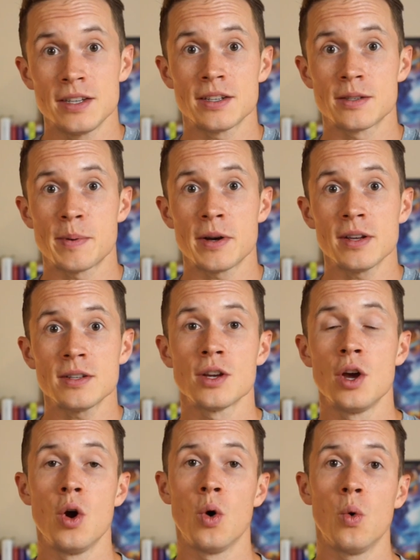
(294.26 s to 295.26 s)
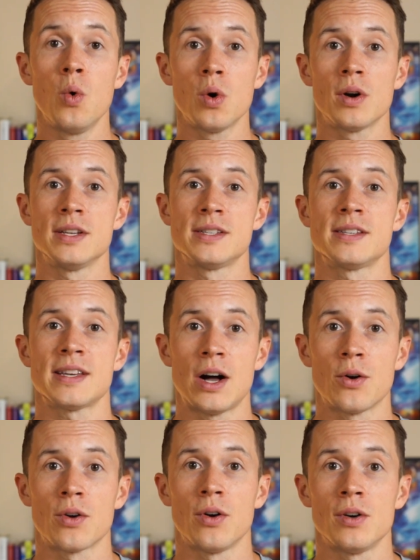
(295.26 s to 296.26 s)
experience or is this
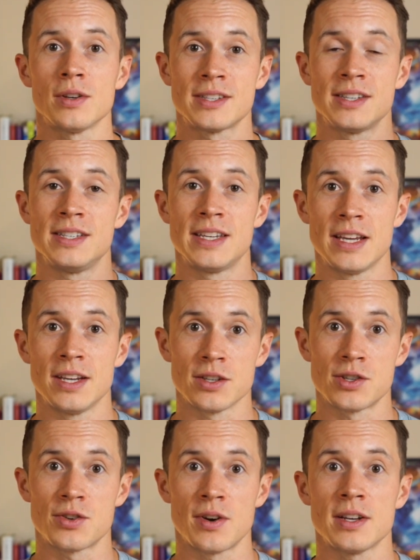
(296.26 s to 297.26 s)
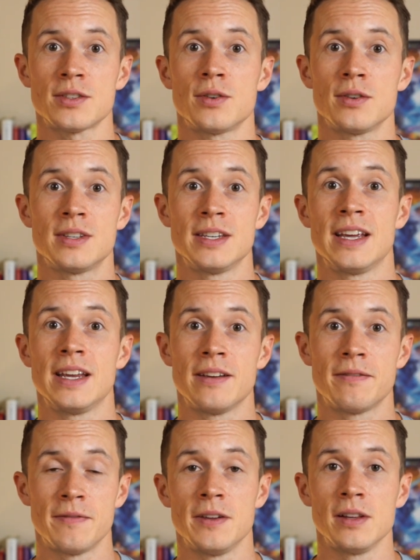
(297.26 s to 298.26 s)
alcohol sedating stress or sedating
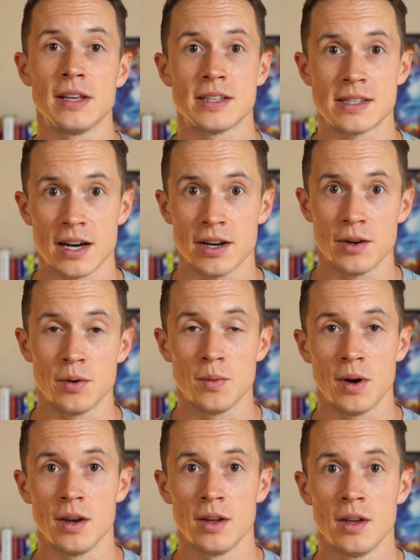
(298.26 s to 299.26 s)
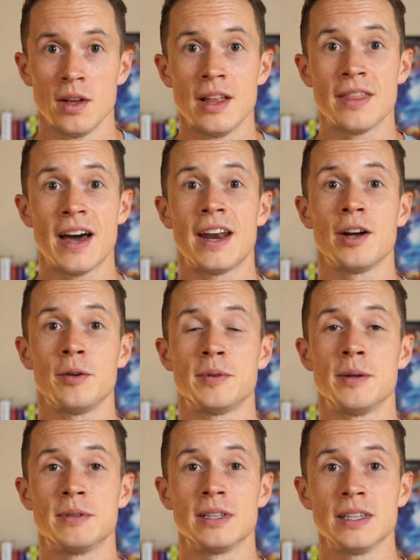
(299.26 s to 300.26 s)
feelings that I don't want? That helped
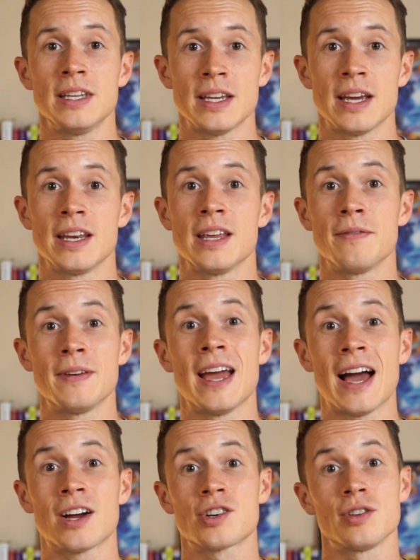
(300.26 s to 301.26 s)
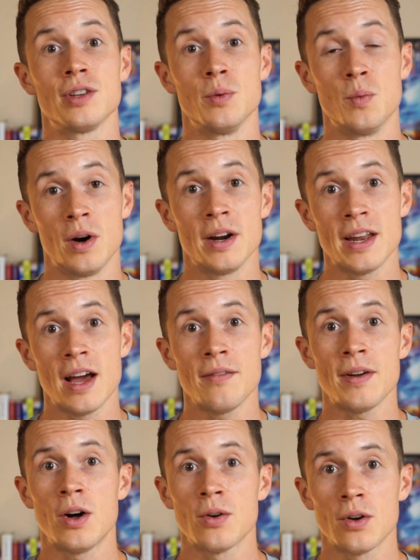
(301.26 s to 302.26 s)
him delineate if he actually wanted to
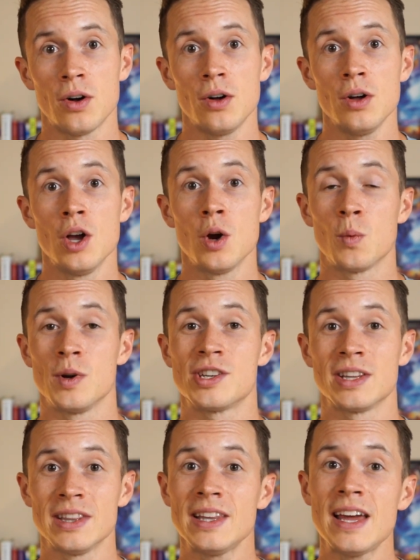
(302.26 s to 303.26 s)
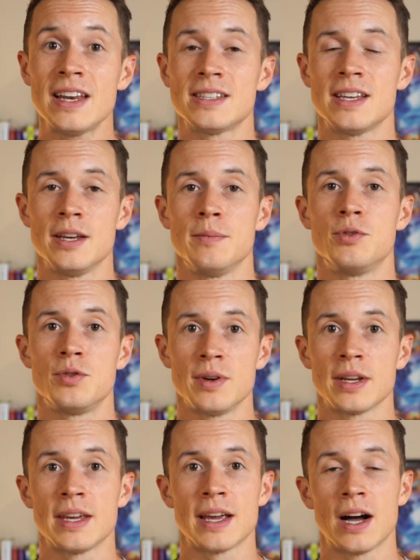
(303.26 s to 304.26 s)
have alcohol, which led to him drinking